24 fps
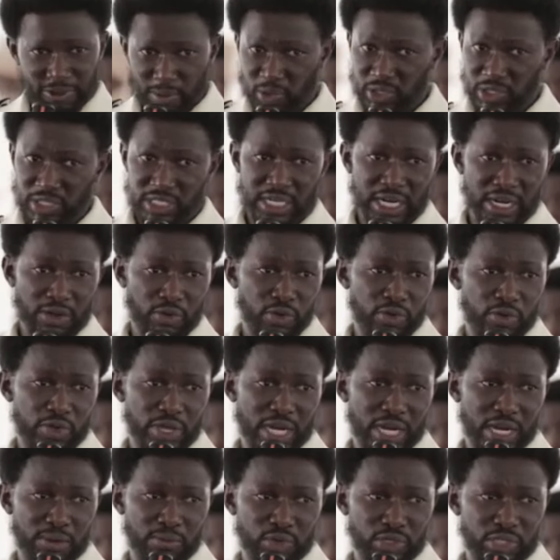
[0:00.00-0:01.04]
for Montana
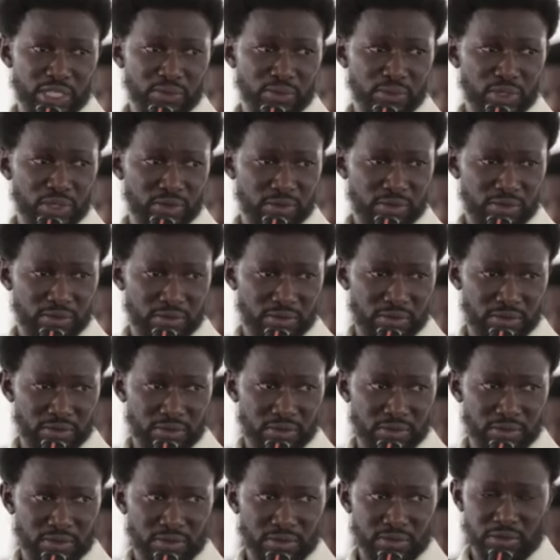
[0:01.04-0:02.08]
Kunyana
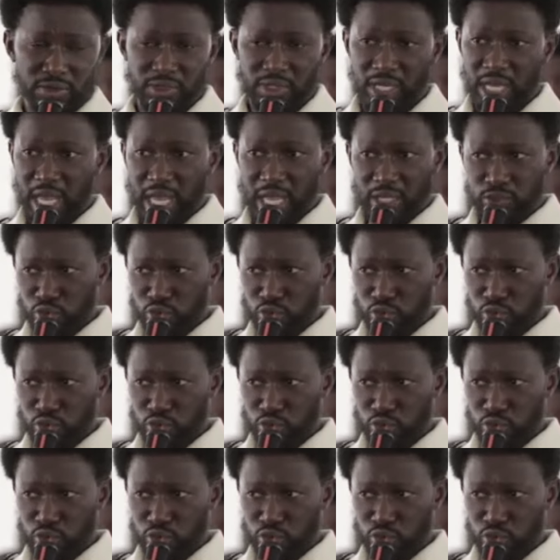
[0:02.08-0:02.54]
Mutimunu.